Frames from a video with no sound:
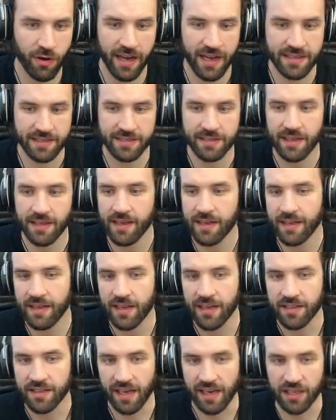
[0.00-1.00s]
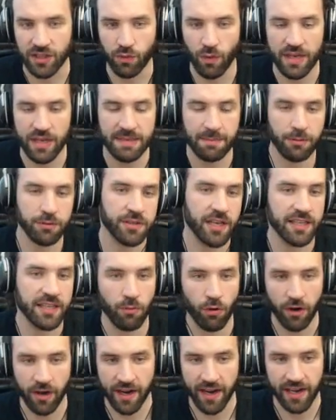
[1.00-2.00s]
who has like 20%
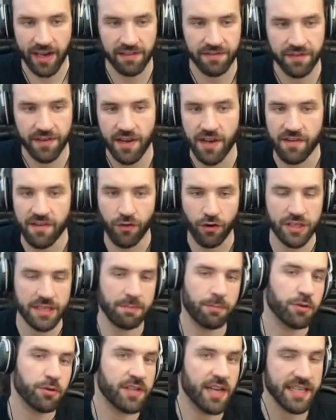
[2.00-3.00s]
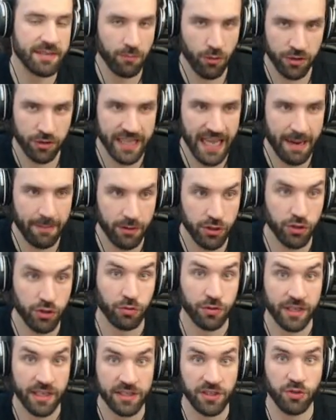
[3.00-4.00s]
more health, 30% more damage
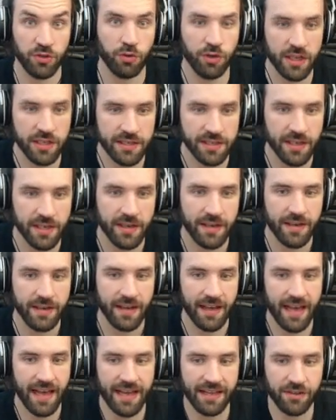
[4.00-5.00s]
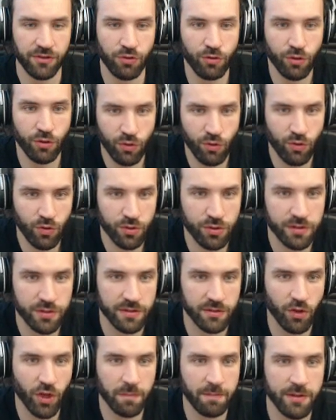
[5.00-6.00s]
on his units, and you
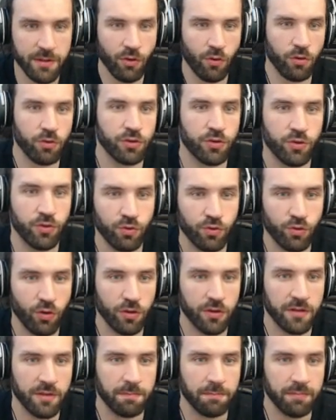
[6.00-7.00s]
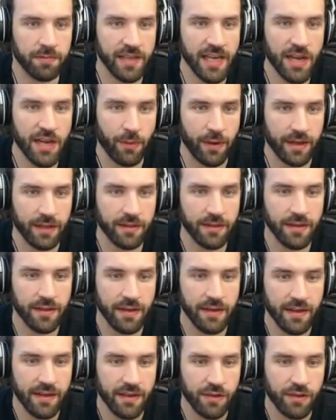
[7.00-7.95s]
lose not because you don't play well,